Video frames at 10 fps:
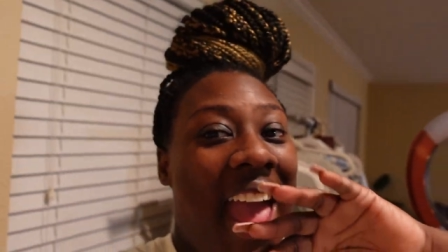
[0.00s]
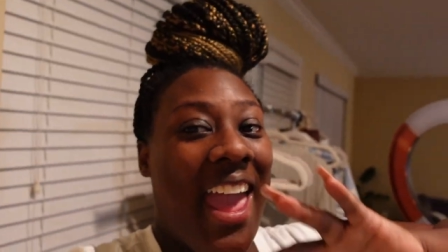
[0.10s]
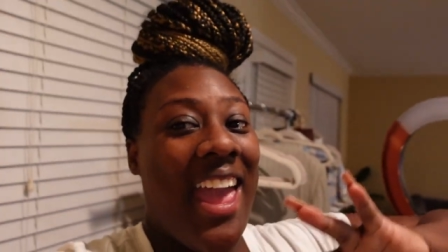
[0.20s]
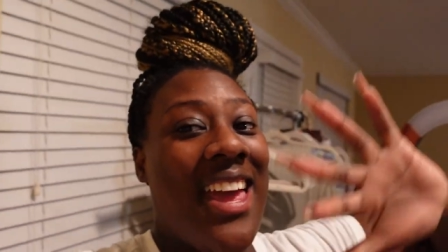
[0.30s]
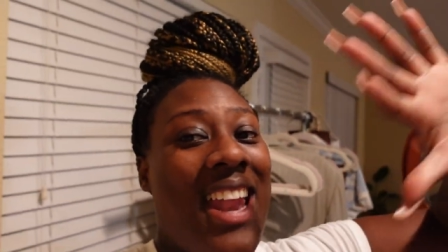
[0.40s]

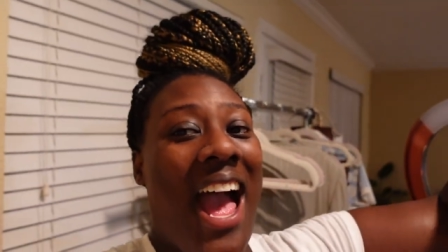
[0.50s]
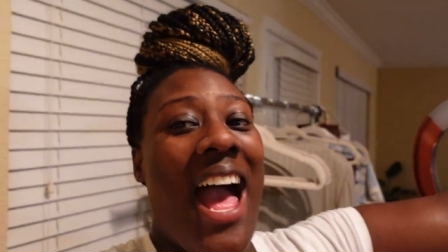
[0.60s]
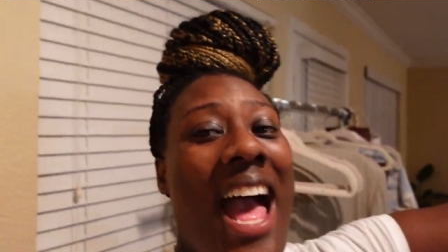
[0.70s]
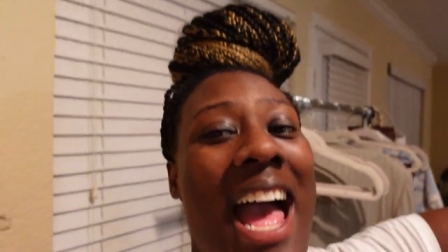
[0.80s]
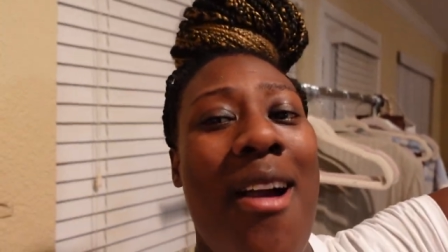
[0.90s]
and
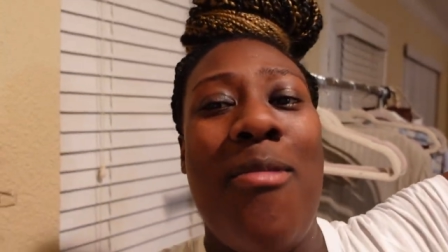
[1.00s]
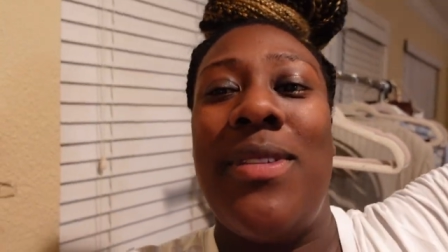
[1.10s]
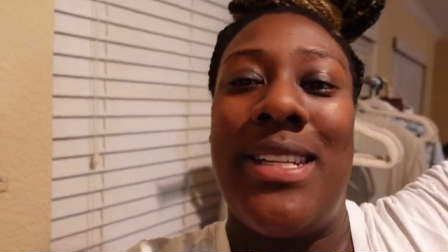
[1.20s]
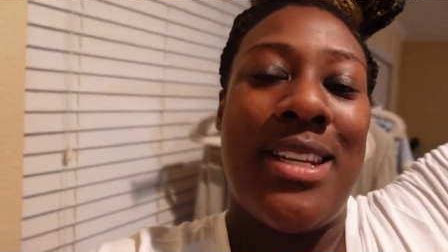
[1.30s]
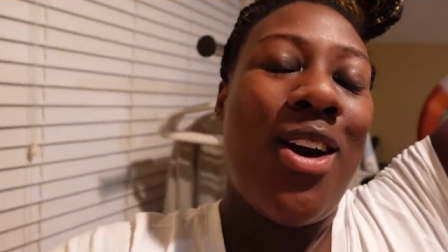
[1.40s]
I'm
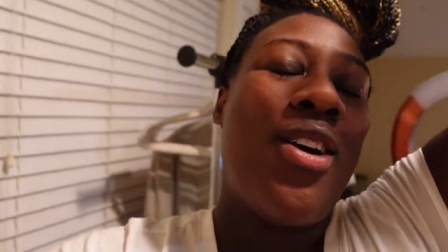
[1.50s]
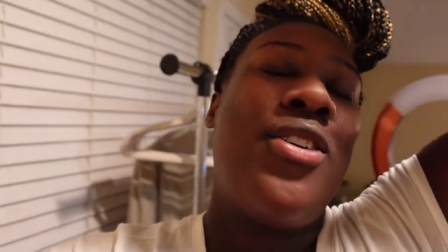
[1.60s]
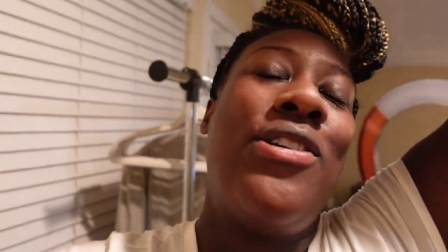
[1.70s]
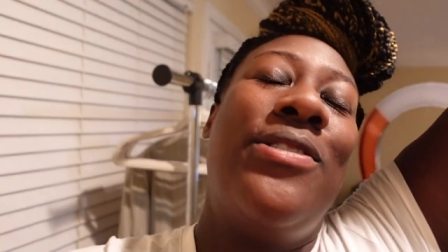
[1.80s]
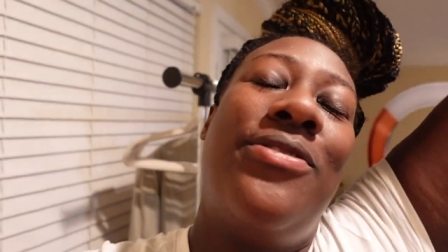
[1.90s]

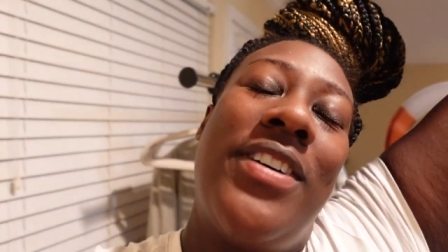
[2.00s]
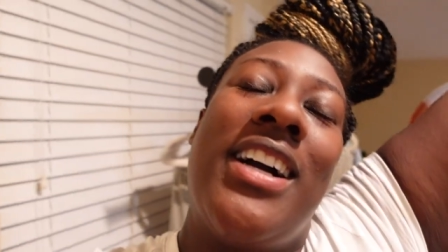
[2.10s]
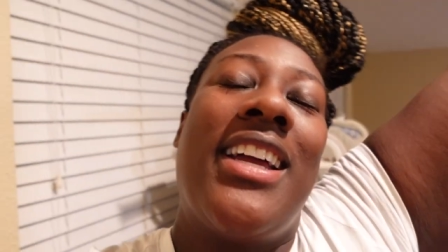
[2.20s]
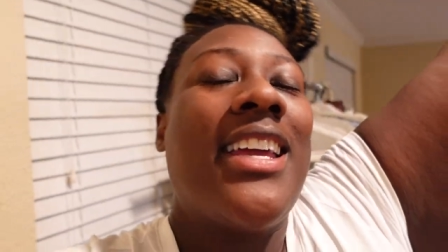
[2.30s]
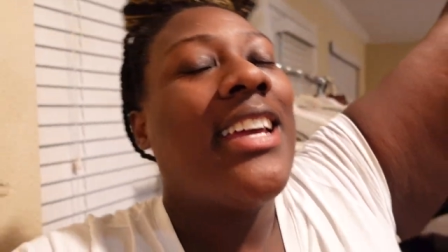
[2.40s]
so
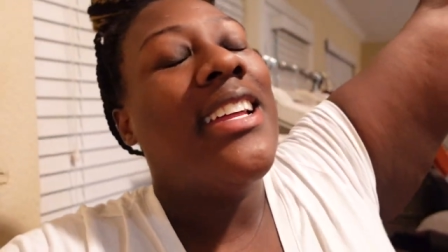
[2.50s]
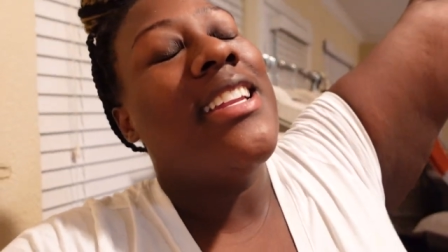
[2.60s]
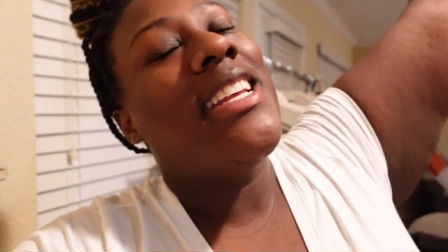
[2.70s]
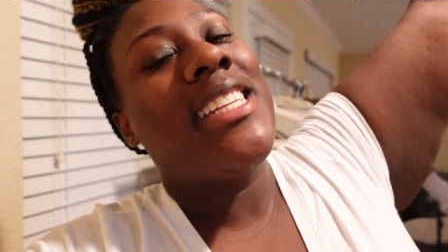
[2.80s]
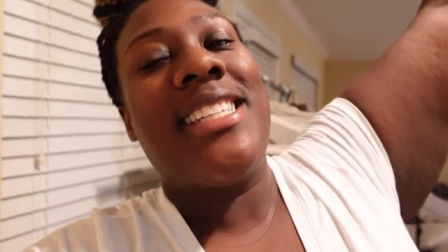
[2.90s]

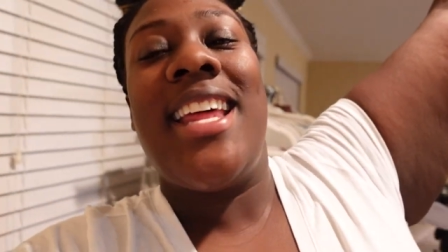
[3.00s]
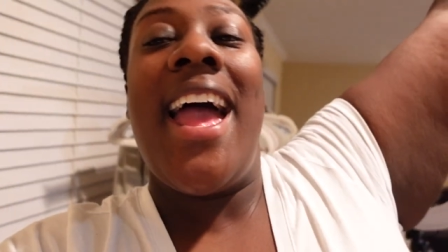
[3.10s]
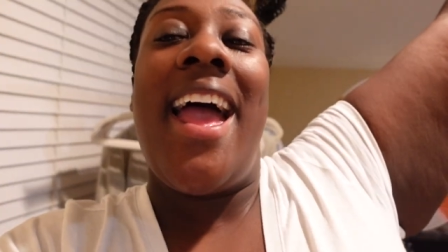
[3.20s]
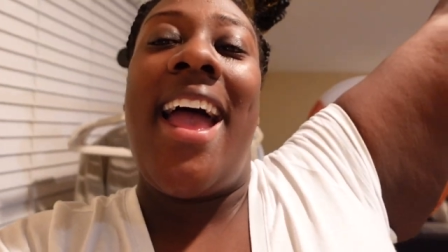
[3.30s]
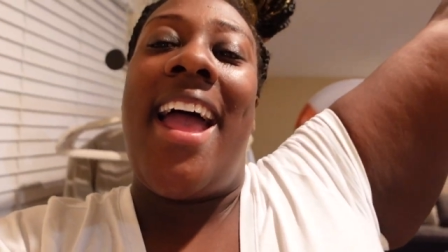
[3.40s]
fucking
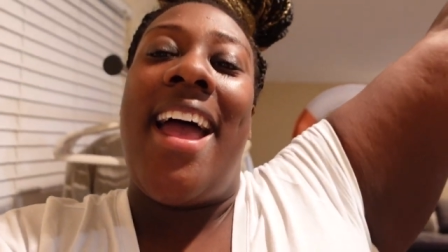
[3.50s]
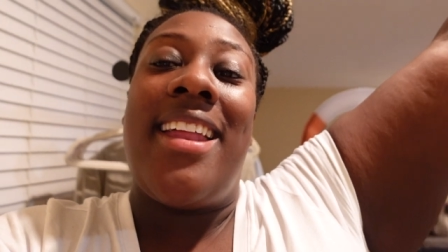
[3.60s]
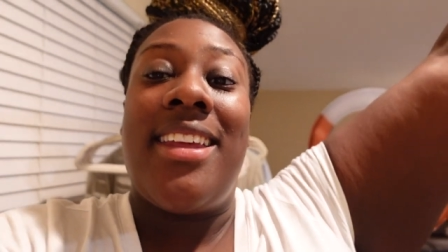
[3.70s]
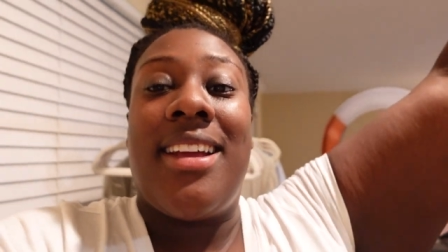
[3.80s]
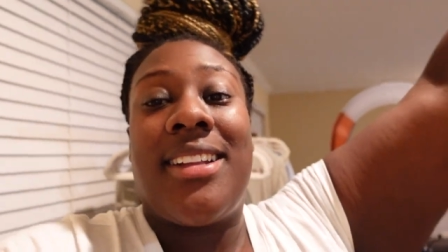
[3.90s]

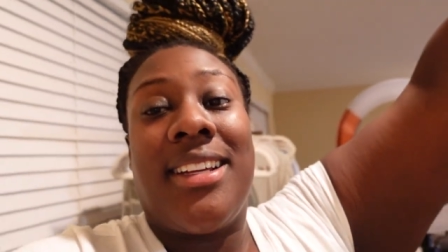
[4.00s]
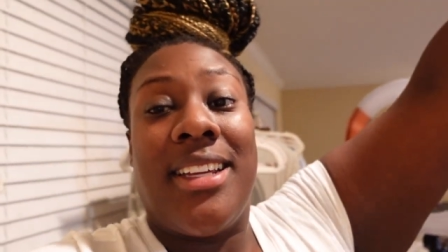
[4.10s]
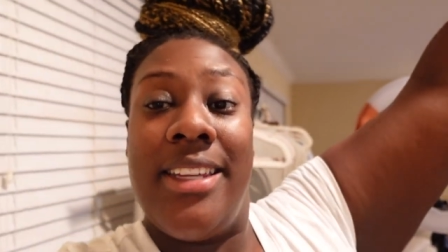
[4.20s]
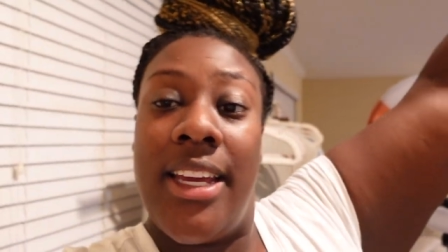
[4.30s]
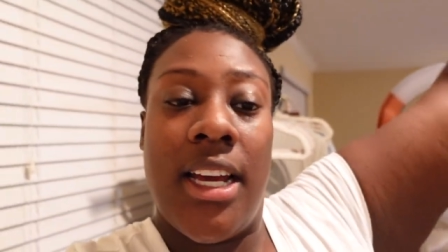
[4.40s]
ecstatic.
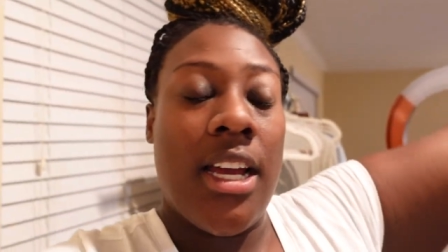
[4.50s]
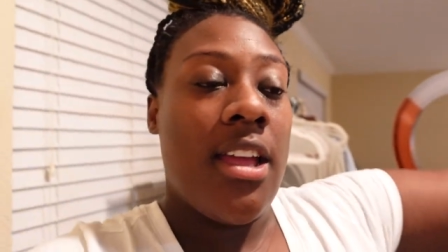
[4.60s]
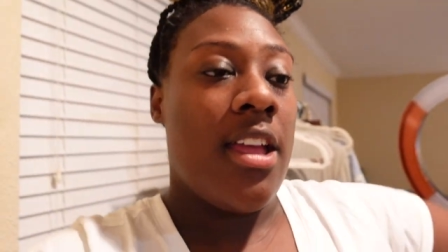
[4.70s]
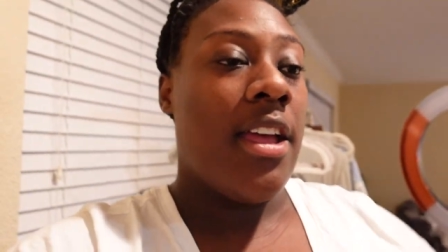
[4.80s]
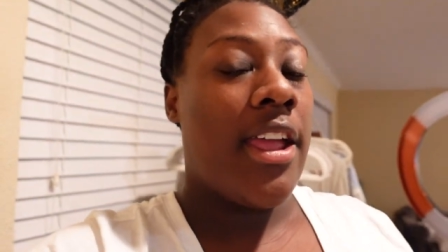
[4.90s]
Yeah.
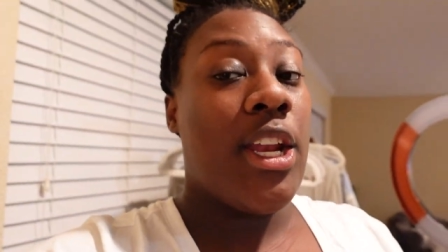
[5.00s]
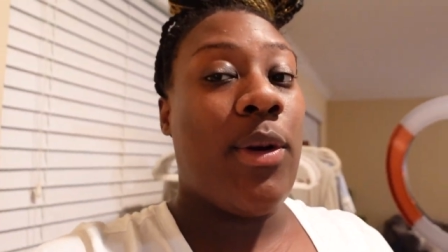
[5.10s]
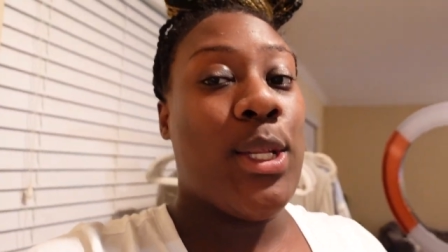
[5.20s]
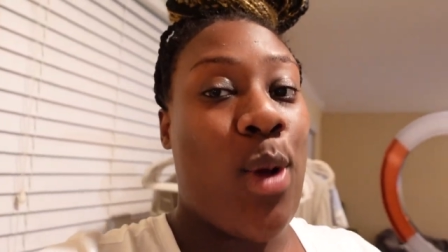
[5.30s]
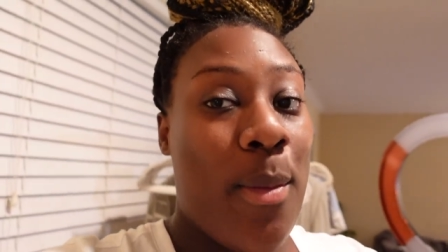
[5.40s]

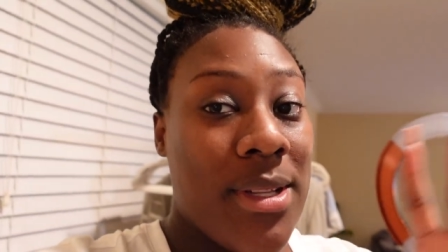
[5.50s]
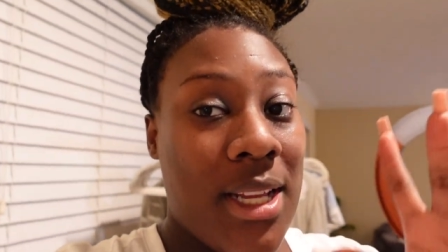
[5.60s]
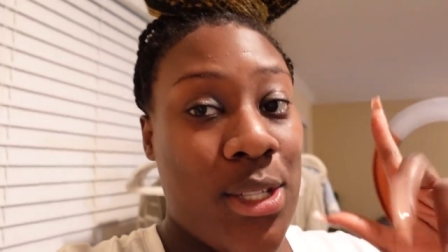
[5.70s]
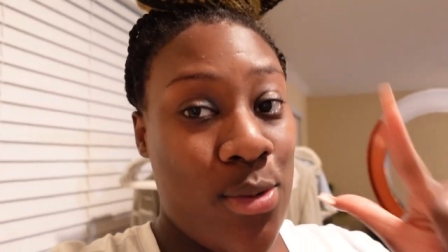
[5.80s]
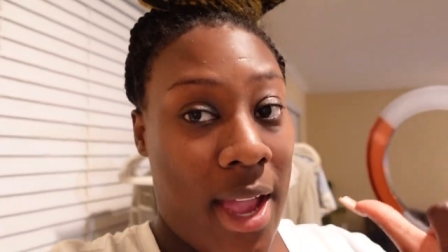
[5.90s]
Anyways, we're almost
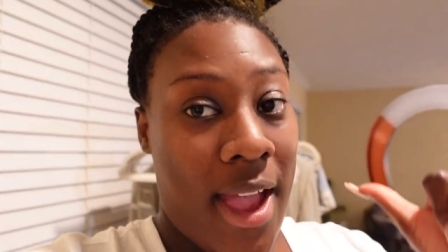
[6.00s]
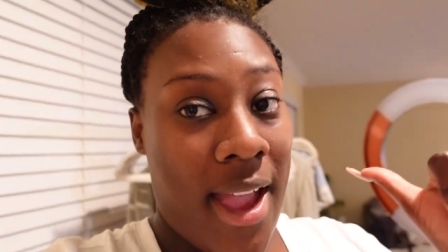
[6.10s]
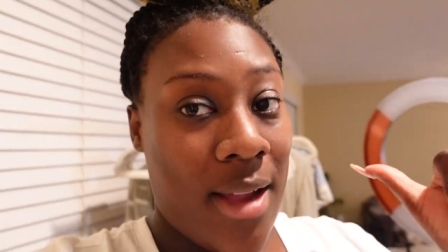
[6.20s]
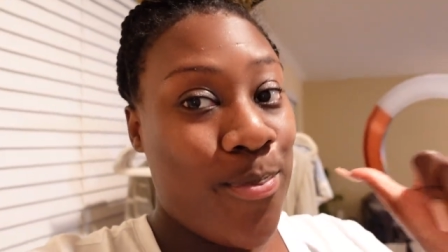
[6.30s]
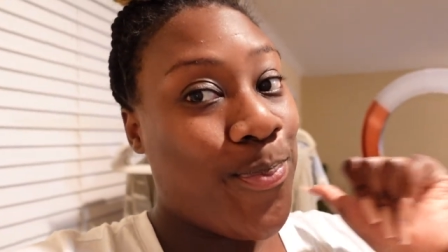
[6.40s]
at
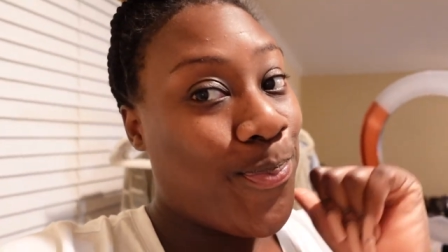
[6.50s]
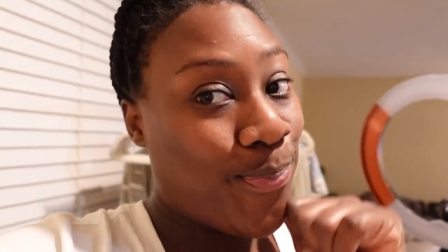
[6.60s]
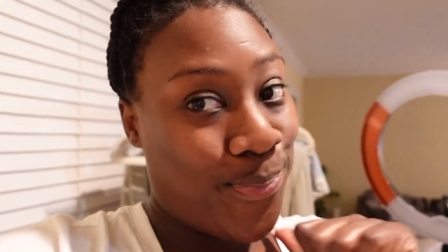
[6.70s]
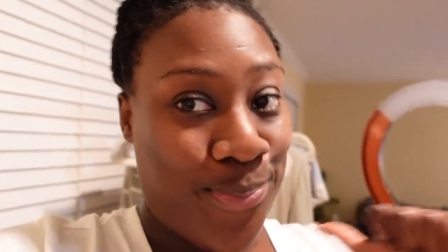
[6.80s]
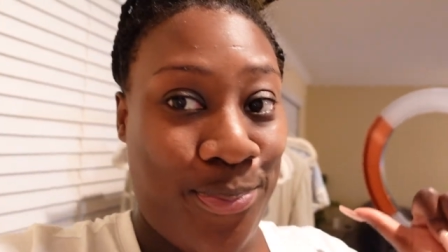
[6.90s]
2K.
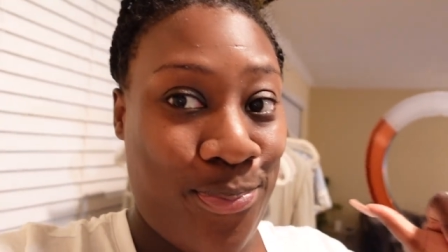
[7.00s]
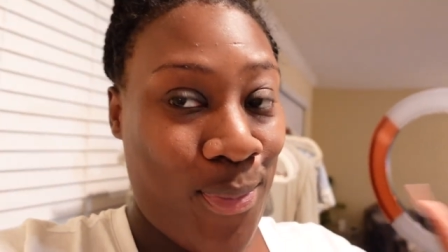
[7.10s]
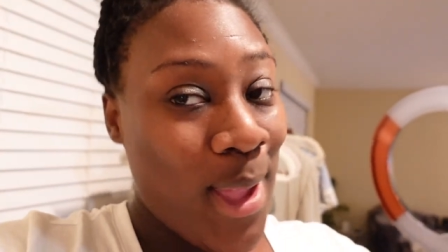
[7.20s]
Mm-hmm.